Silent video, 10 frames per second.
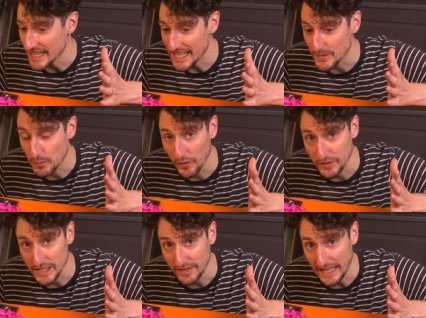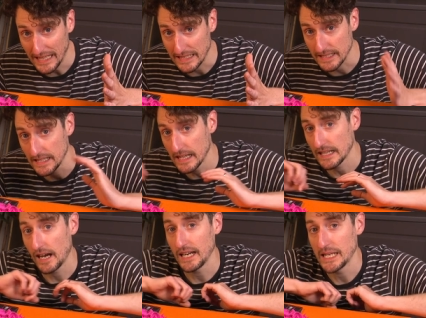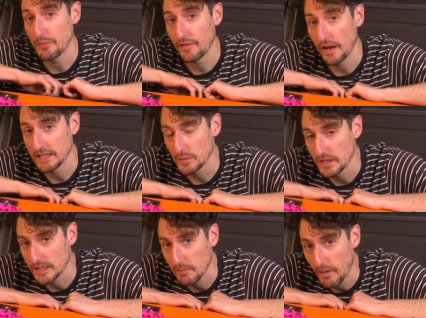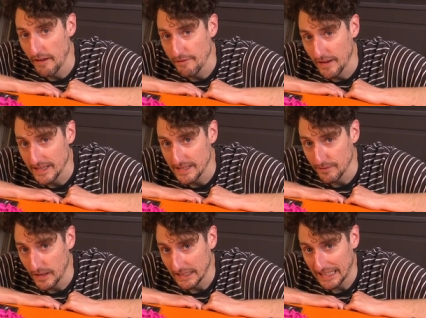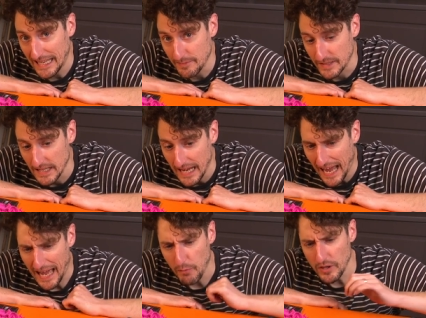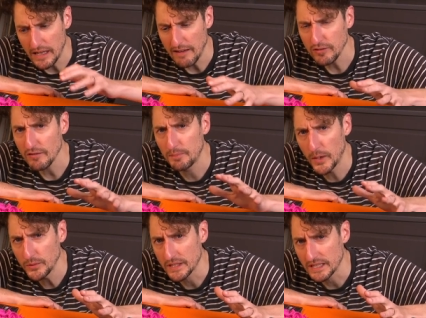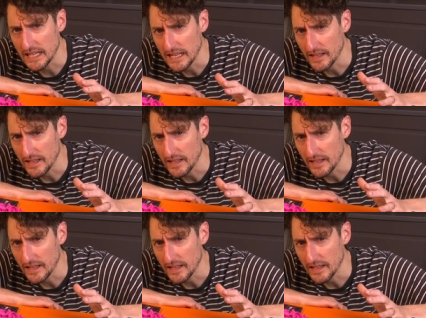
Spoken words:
is Prophecy of Kings, kindly provided to us by Fantasy Flight Games. And with a level of boldness here